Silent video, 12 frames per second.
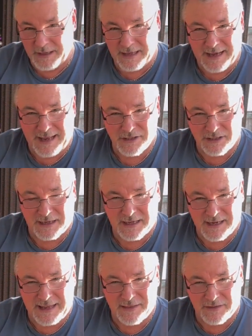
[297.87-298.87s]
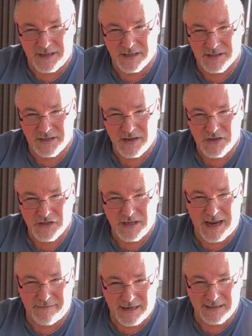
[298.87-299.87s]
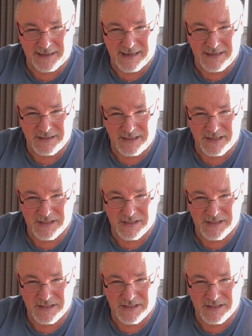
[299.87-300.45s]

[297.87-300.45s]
can actually connect this directly into your